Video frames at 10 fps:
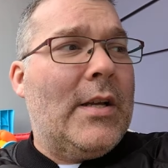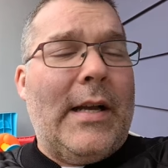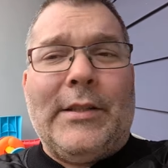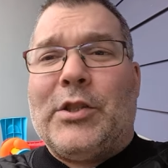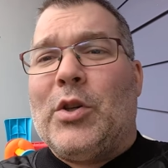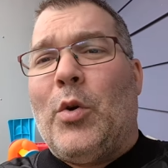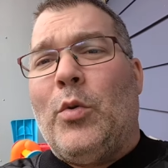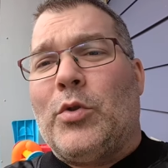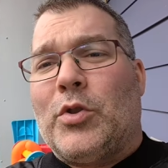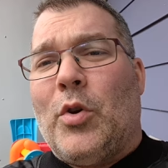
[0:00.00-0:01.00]
And
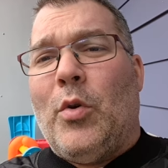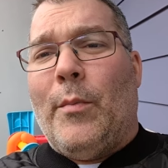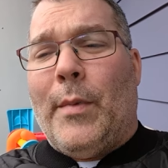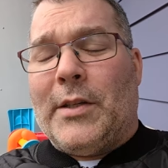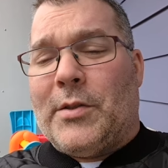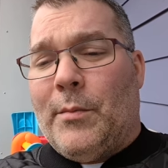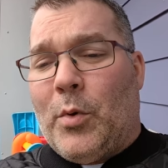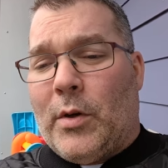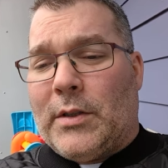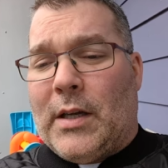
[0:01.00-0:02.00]
so so much
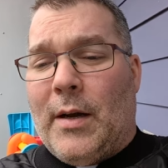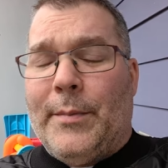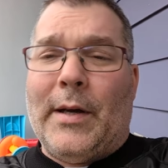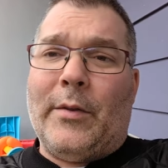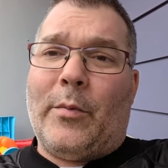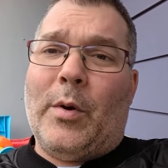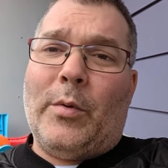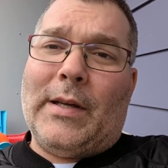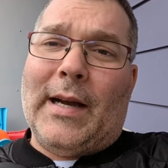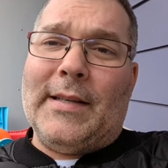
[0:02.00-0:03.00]
more to come down the
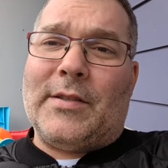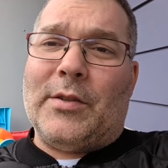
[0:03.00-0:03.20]
road, guys.